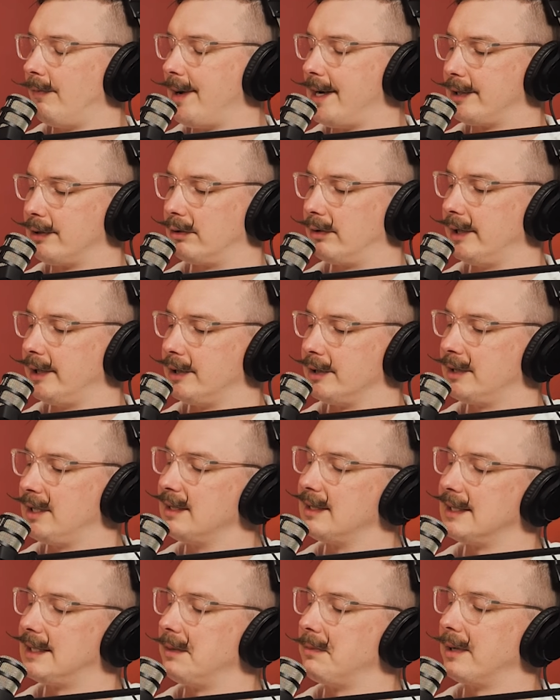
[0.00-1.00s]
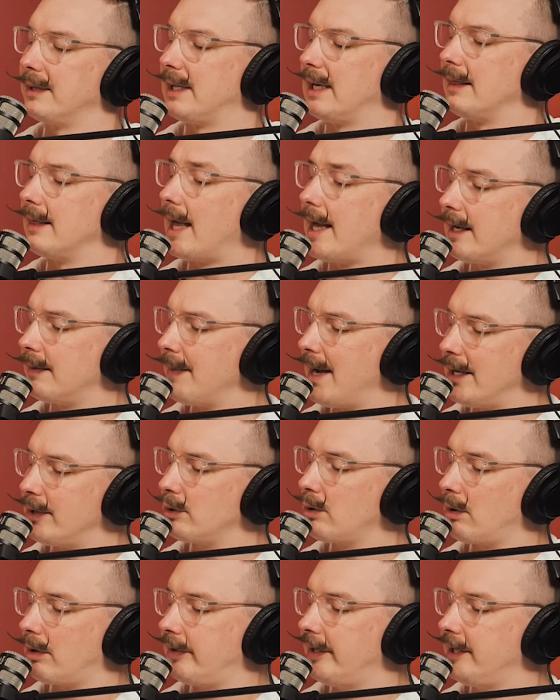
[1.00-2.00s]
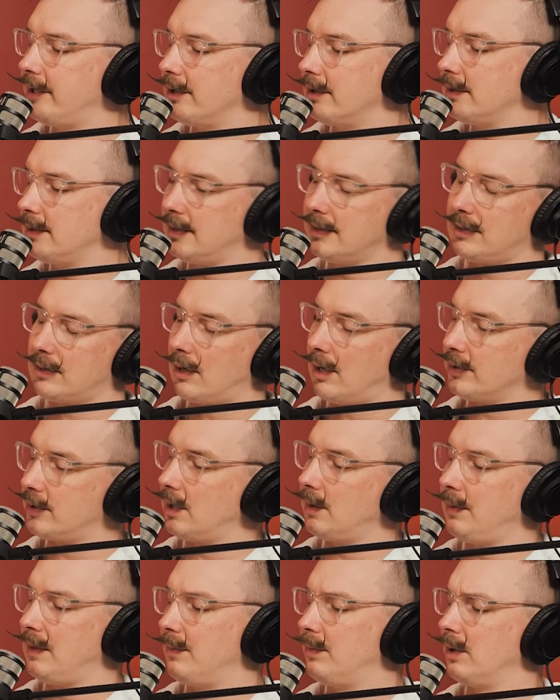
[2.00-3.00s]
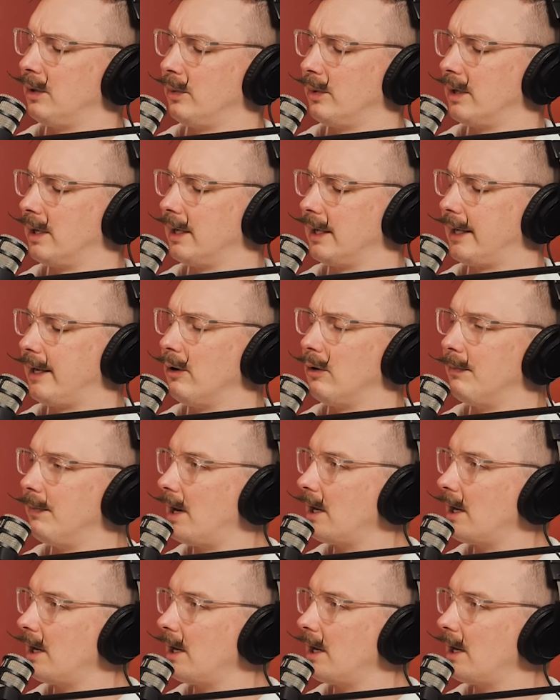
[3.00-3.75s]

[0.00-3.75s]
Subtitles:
of Magical Creatures doesn't seem like they like magical creatures. These are also the people who were going to kill